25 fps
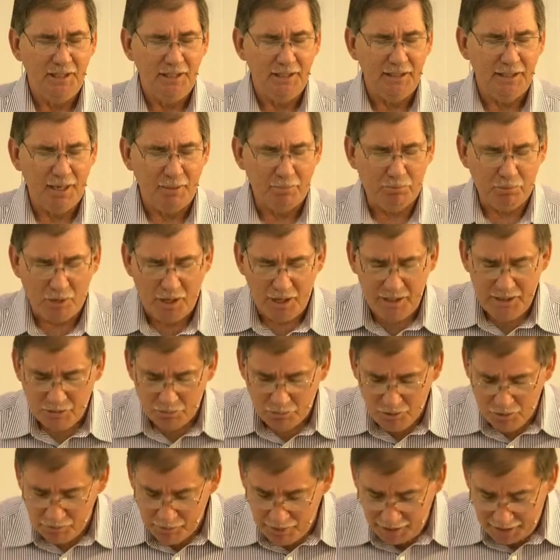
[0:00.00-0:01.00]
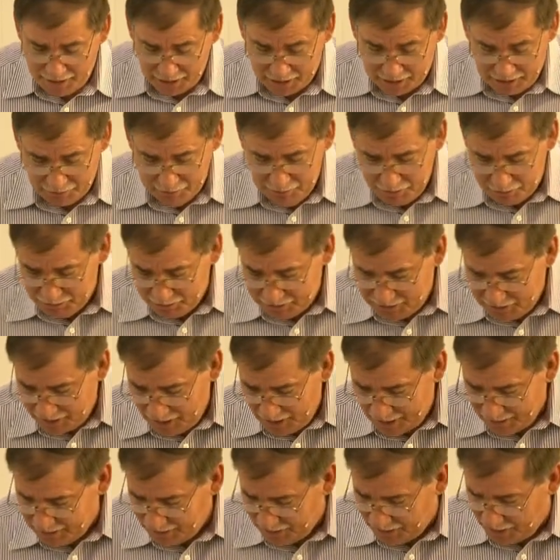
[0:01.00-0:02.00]
And I pray that we'll make a commitment to
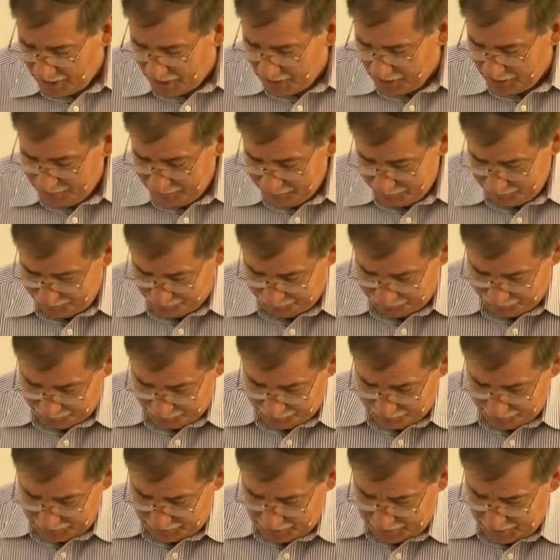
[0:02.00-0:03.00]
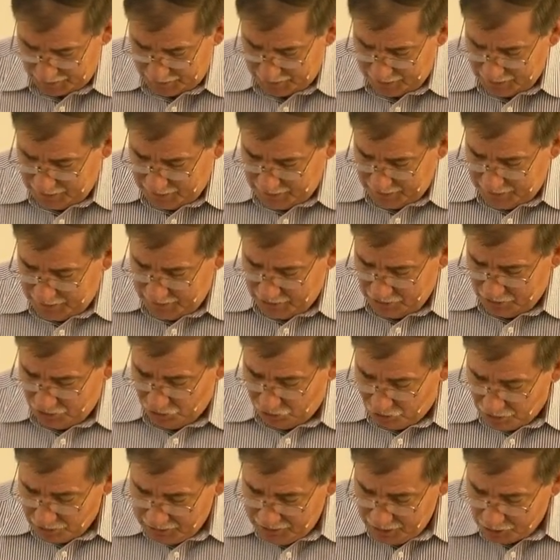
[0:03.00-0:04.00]
that today.
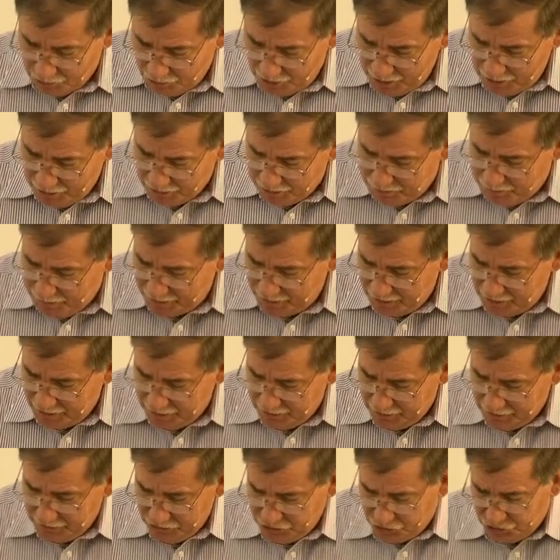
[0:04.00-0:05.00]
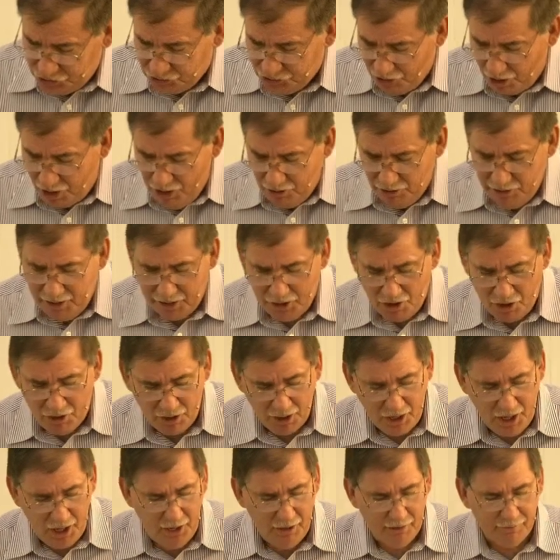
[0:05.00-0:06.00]
Lord, that we would be strong in our
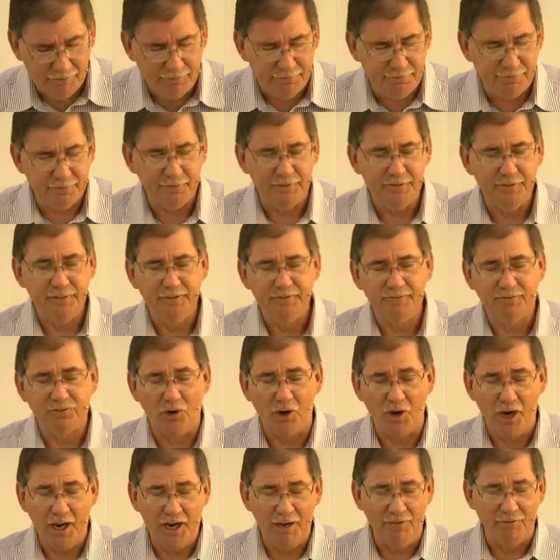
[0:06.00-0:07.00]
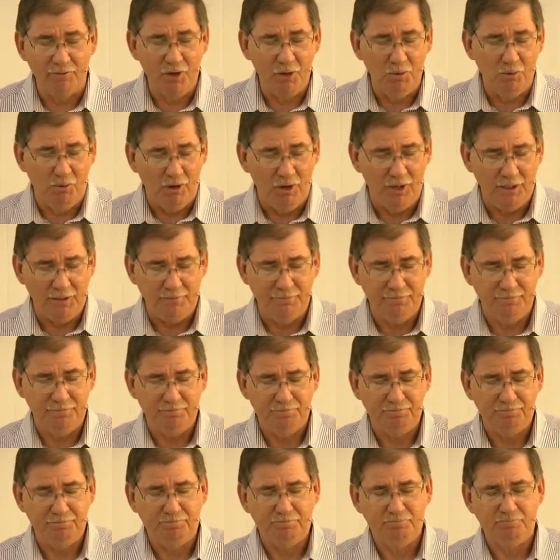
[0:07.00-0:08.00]
love for everyone
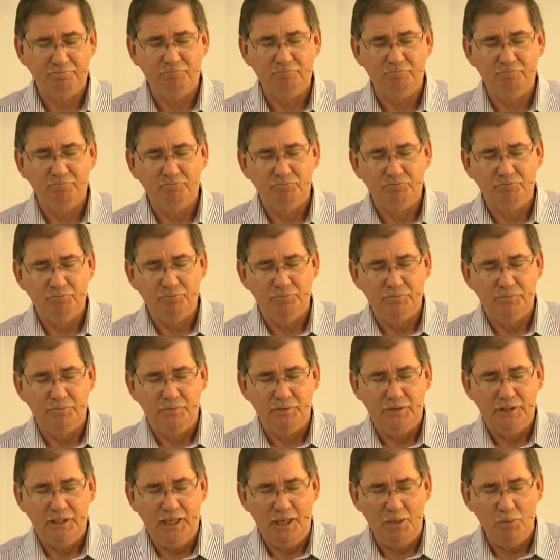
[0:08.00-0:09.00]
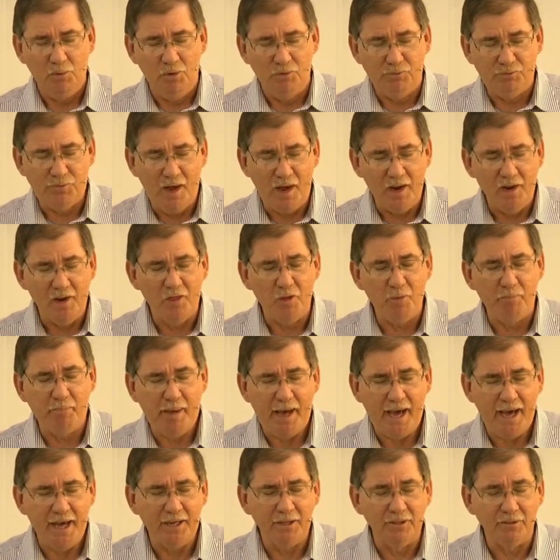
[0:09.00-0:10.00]
and we'll follow the
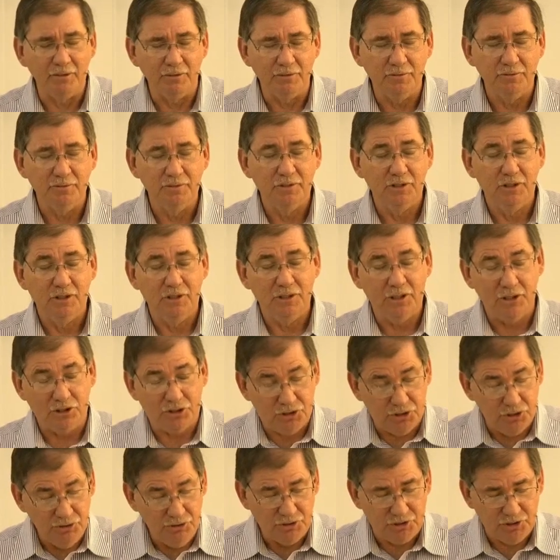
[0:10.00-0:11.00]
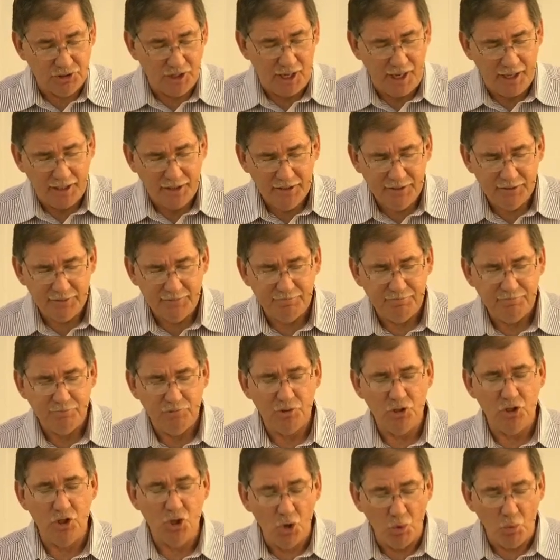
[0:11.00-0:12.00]
pattern that you set,
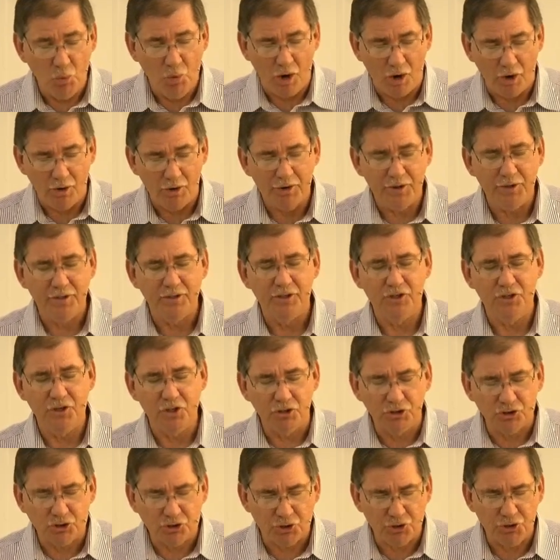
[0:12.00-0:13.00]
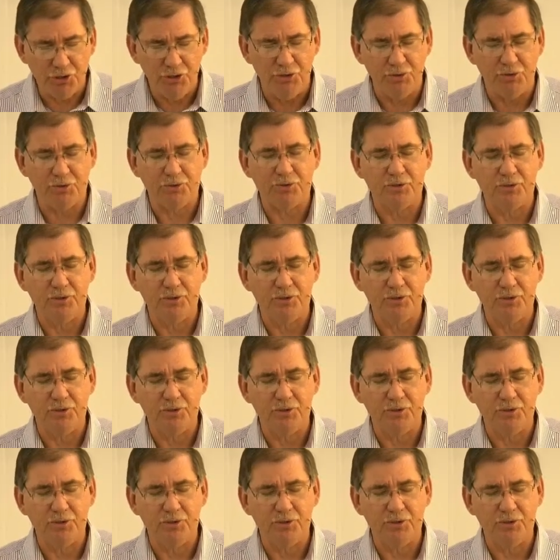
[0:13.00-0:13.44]
your word, your truth,